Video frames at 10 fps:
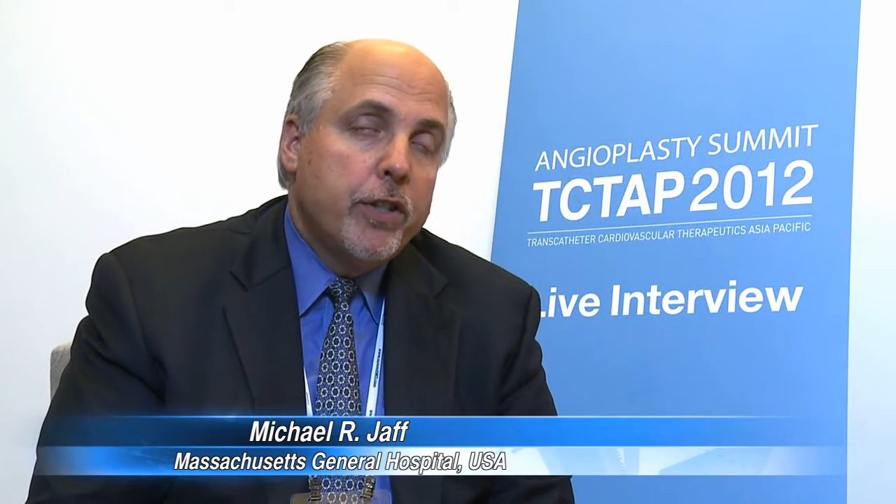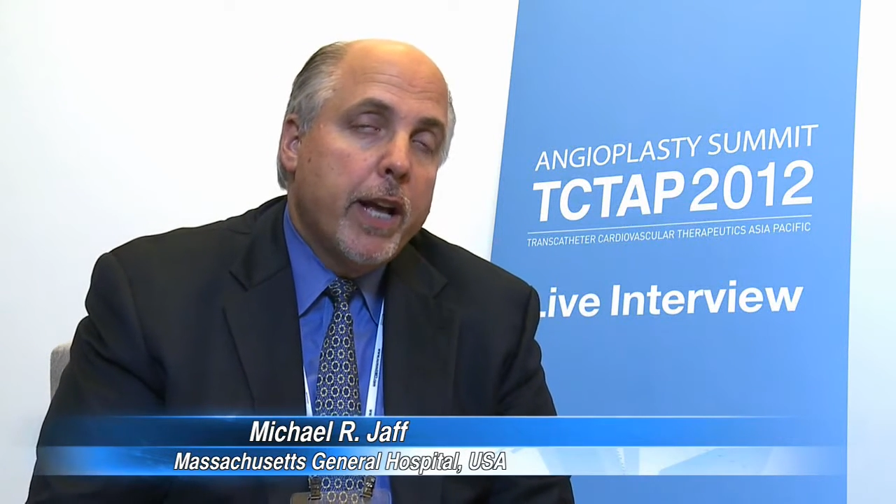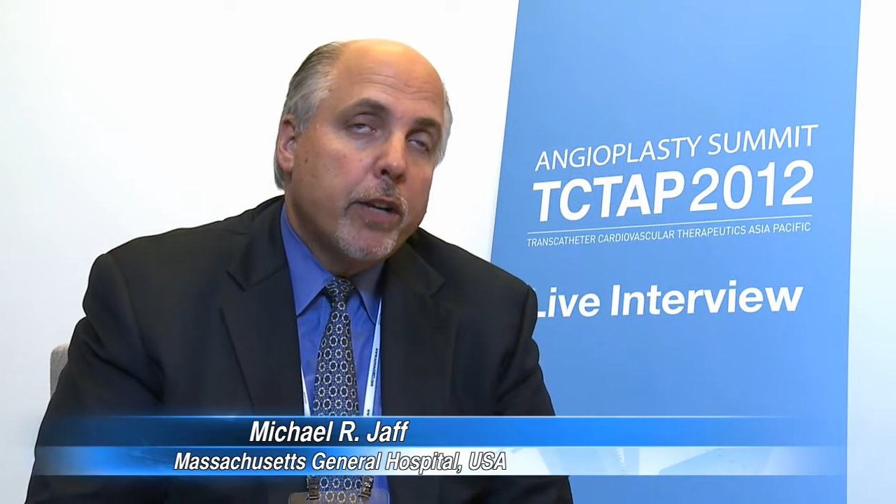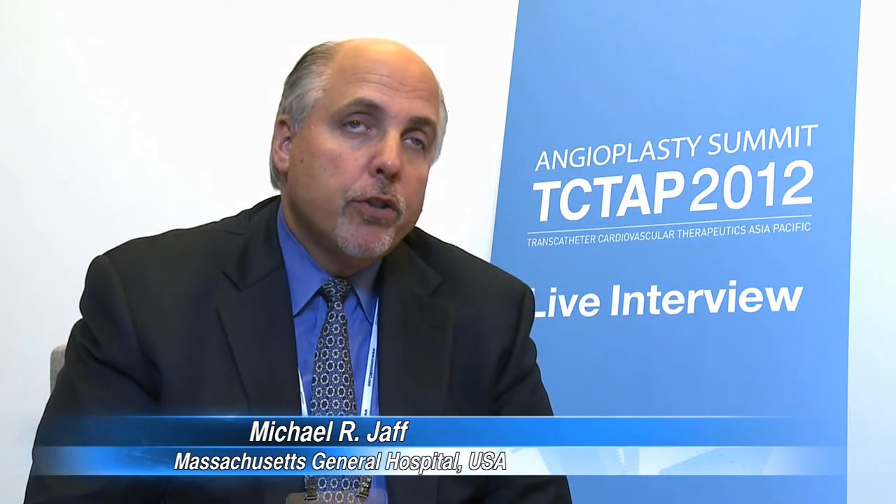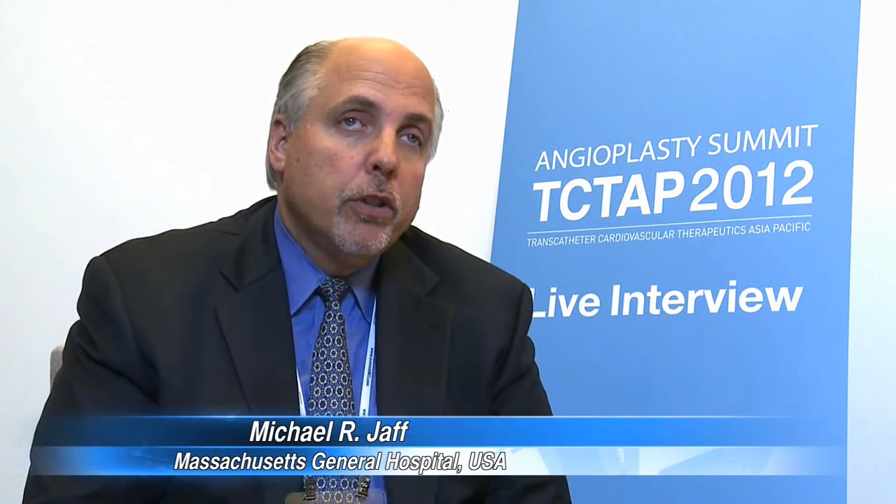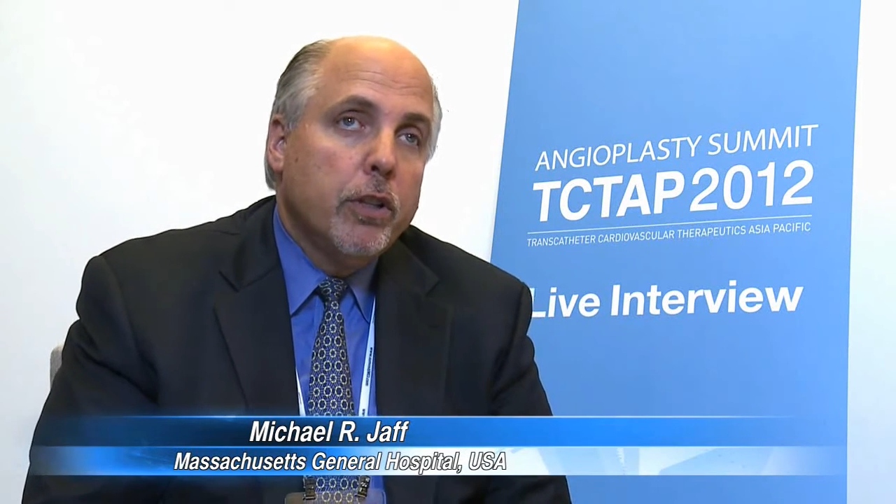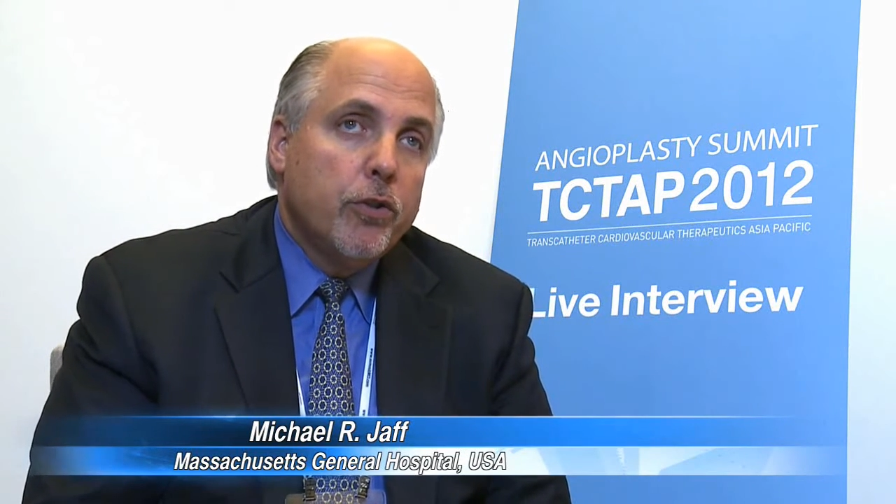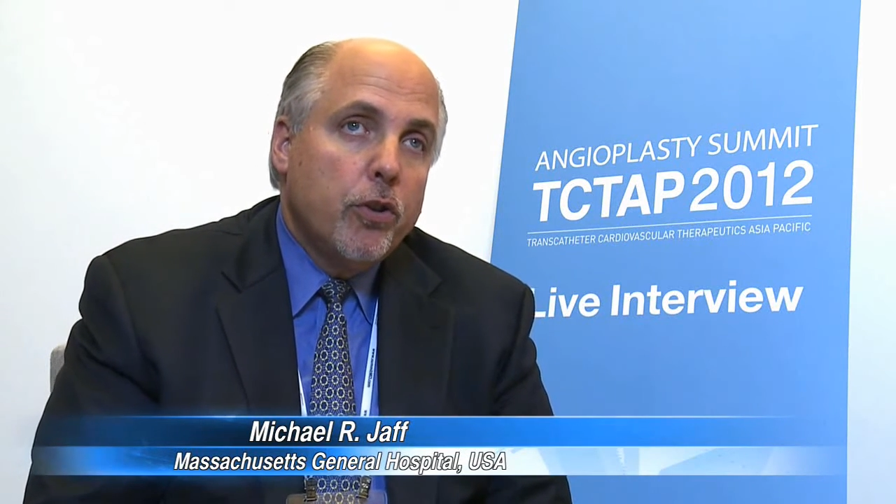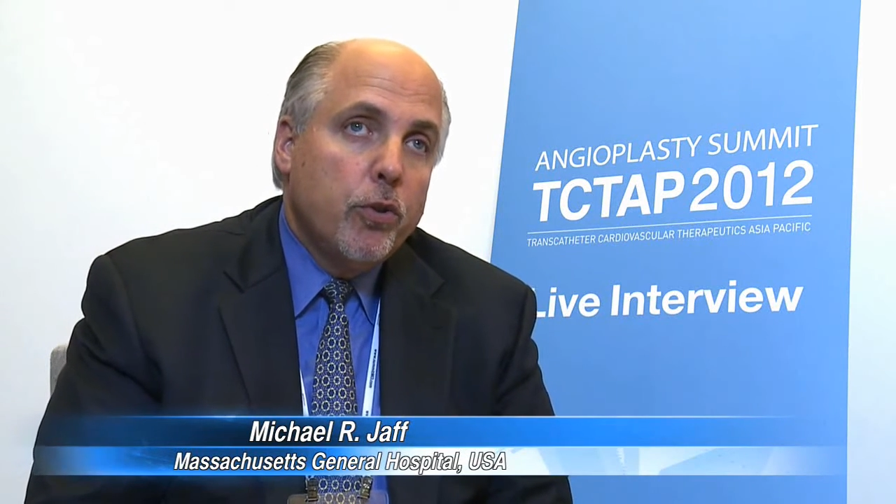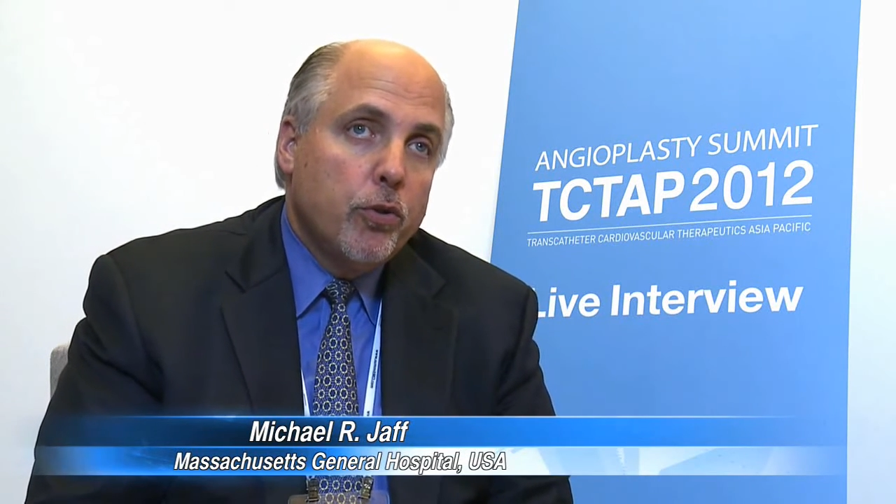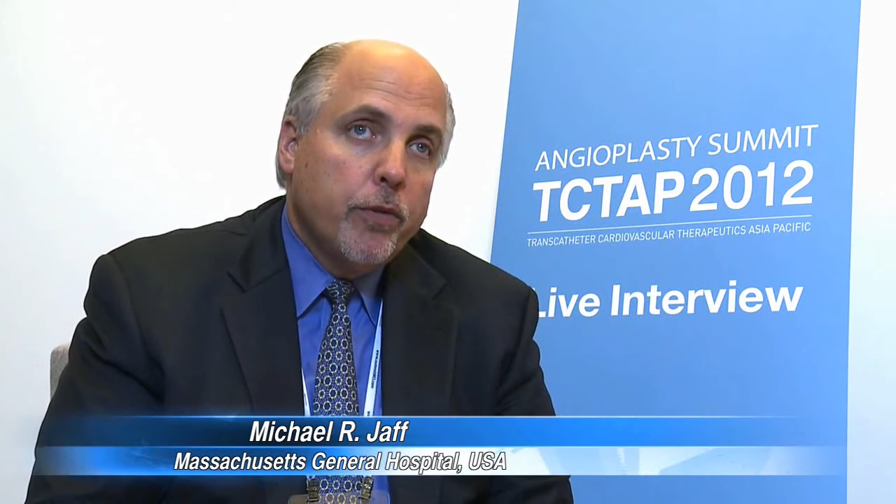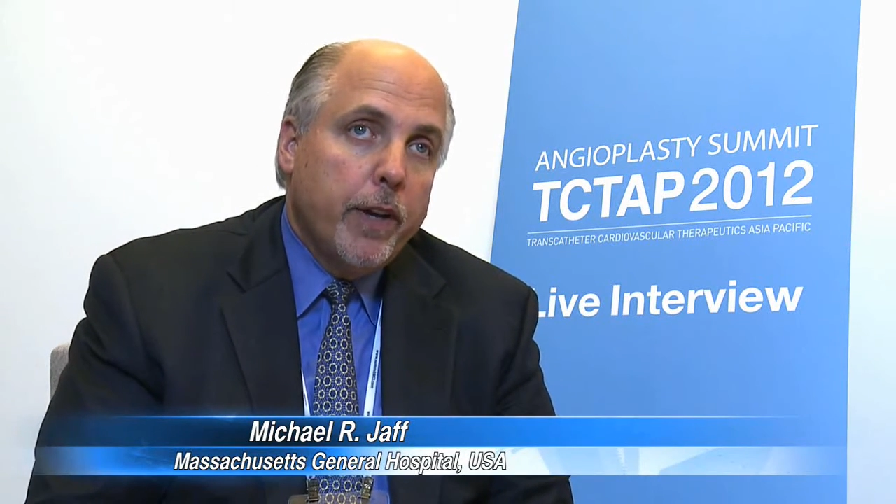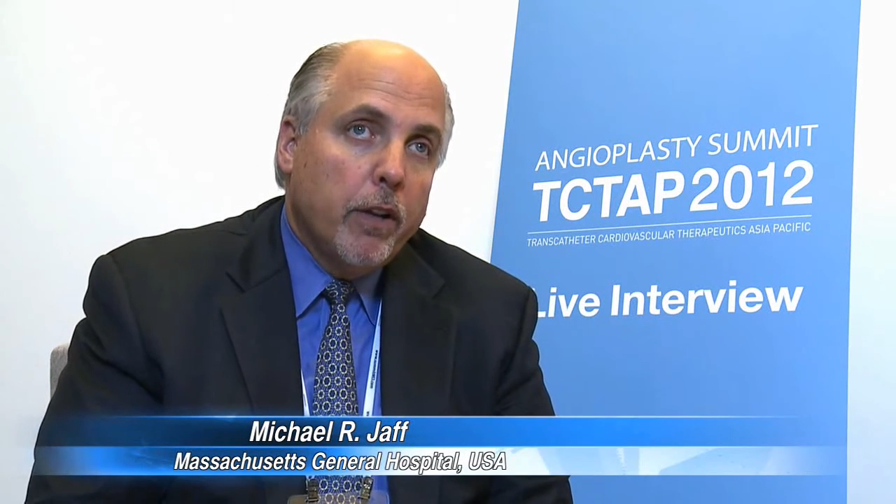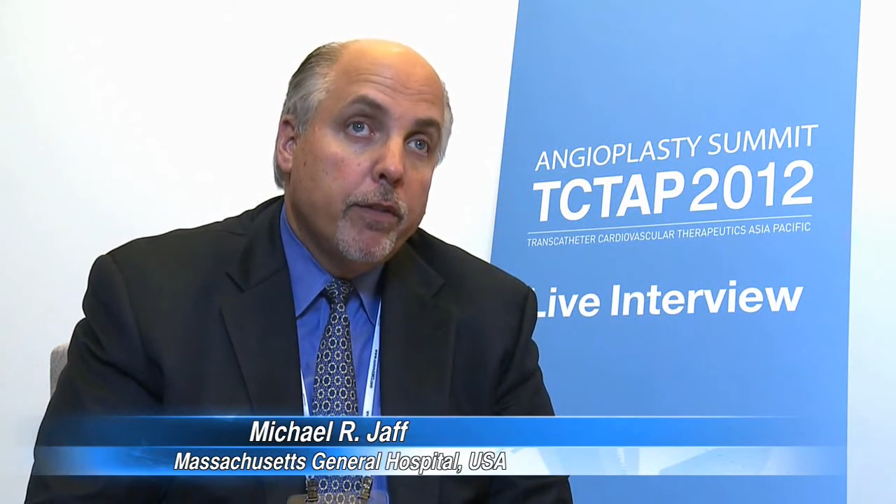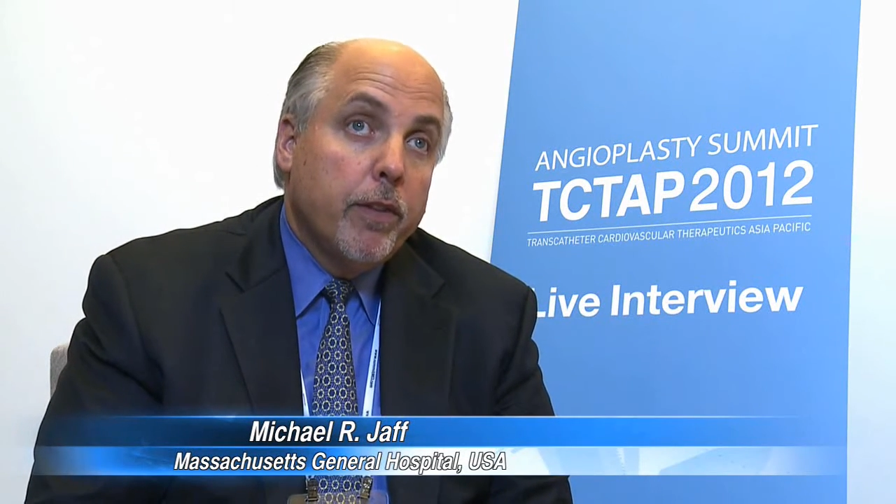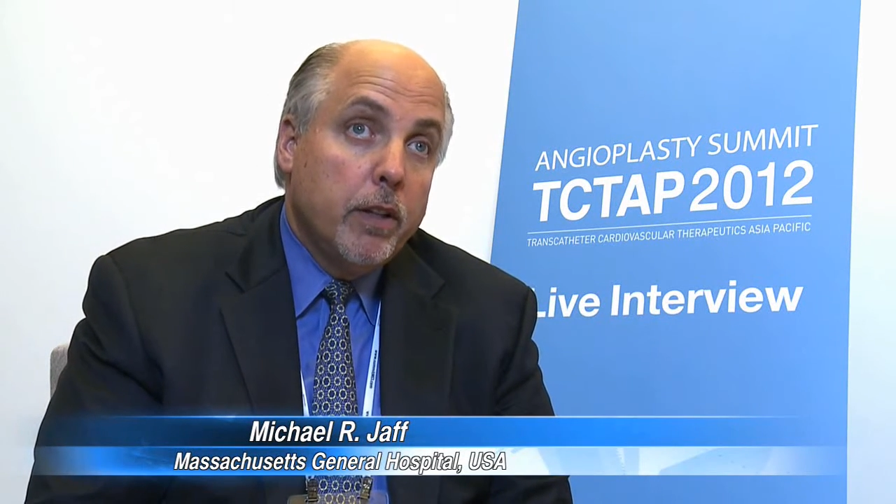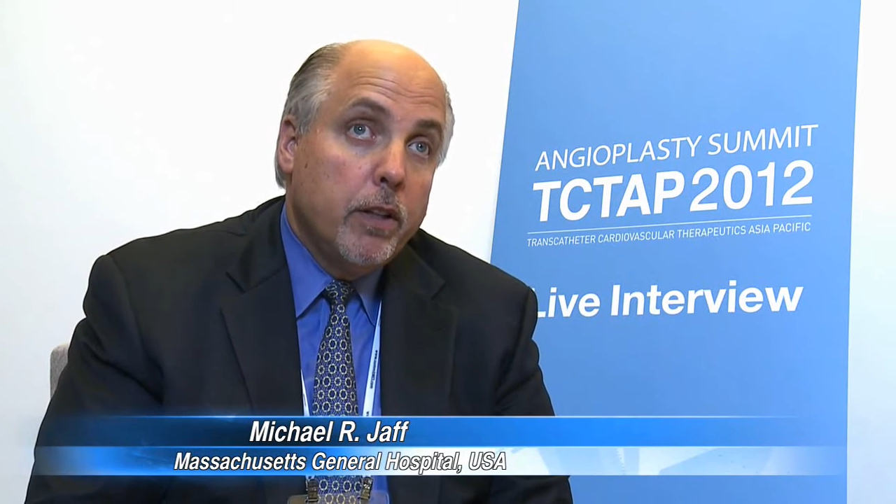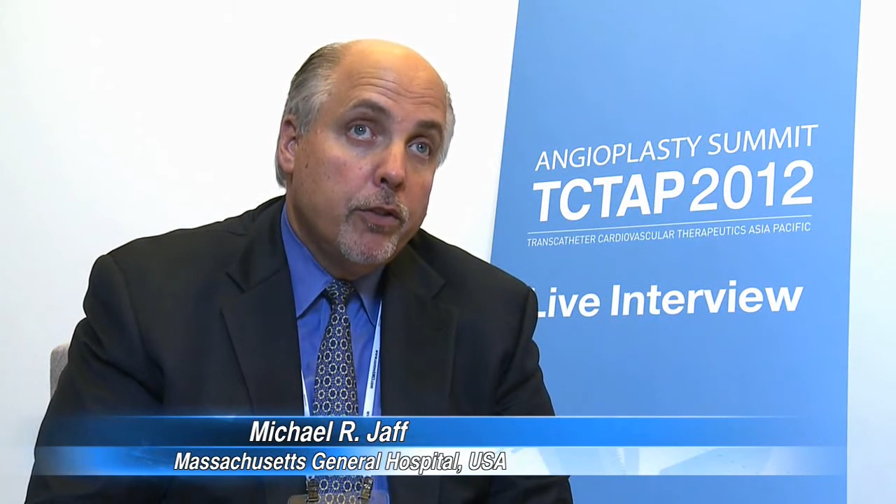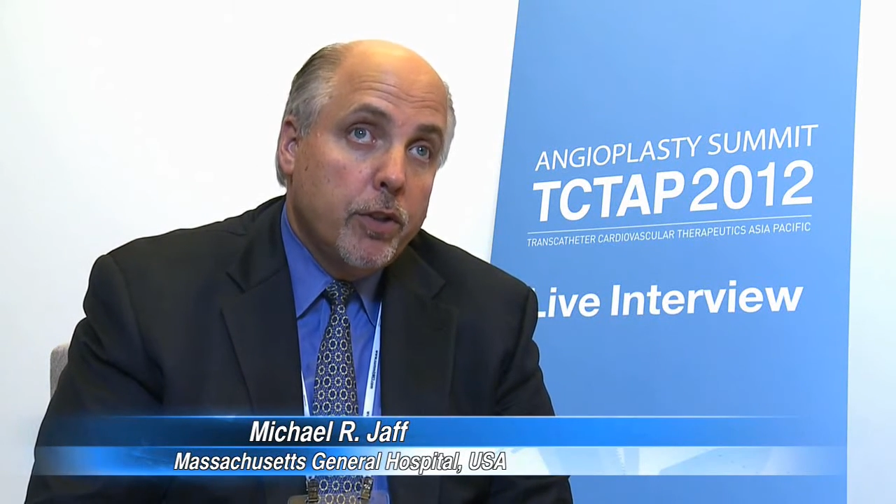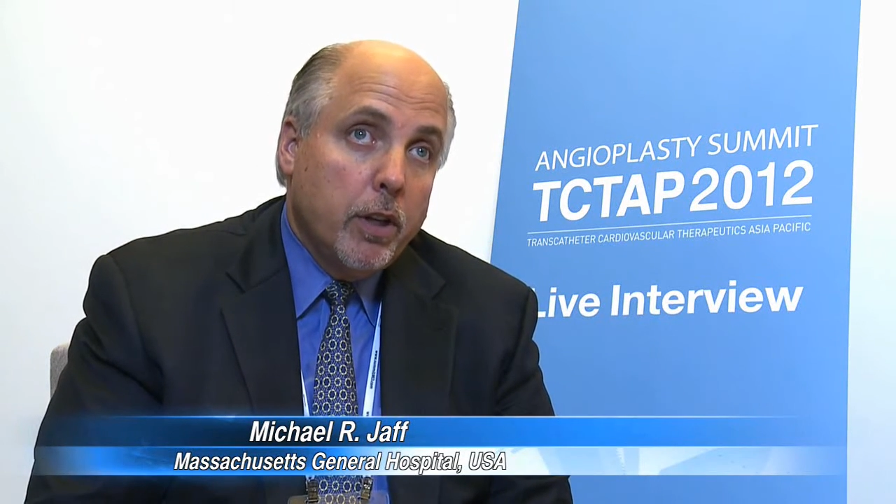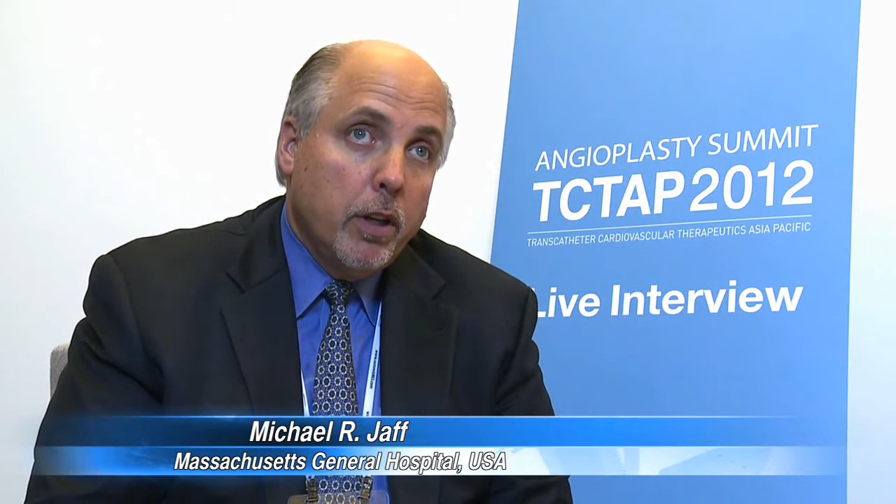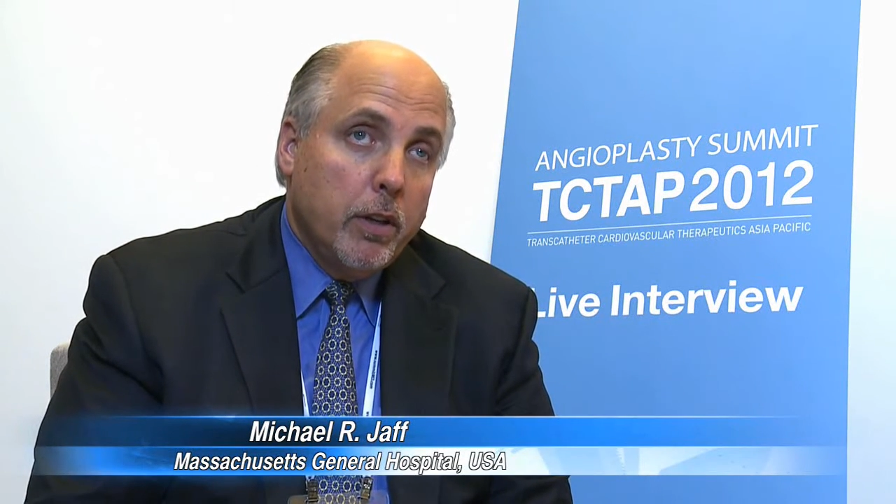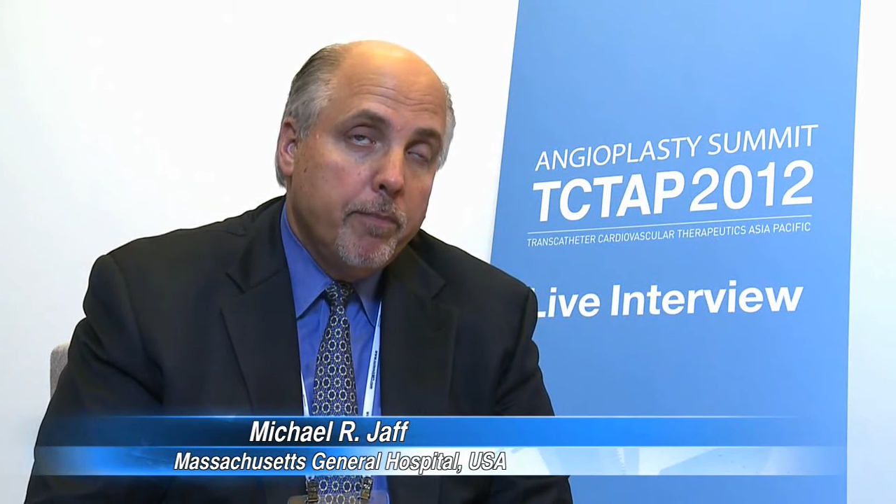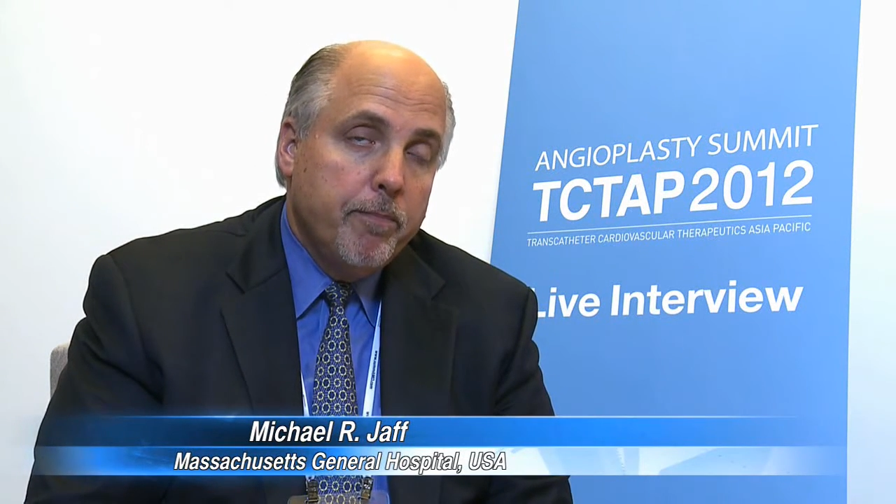National Institutes of Health funded study.